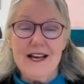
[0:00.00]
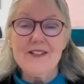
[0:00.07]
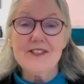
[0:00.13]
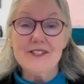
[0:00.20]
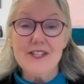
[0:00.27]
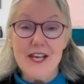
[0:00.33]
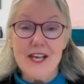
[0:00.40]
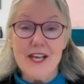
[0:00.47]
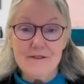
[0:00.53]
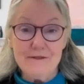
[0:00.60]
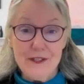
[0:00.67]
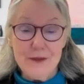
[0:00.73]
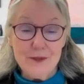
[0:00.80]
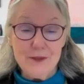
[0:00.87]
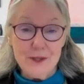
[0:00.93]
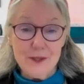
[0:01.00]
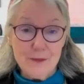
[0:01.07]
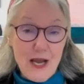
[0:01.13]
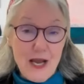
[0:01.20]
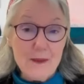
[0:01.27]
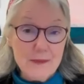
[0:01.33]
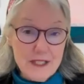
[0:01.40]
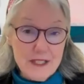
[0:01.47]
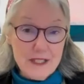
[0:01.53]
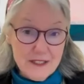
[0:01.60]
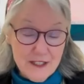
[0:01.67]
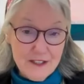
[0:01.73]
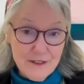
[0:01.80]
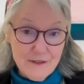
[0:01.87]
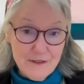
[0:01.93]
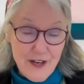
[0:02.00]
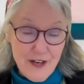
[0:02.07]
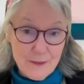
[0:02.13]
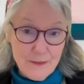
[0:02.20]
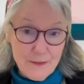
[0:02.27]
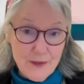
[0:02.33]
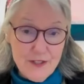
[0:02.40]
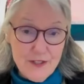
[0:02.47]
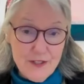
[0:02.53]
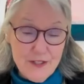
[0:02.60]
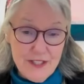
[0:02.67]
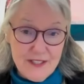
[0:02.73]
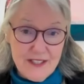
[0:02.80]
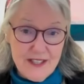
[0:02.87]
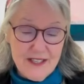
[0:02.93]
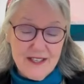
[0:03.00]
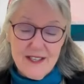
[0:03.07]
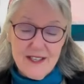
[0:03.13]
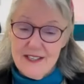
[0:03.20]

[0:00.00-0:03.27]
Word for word: How does that fit with my being a divine person?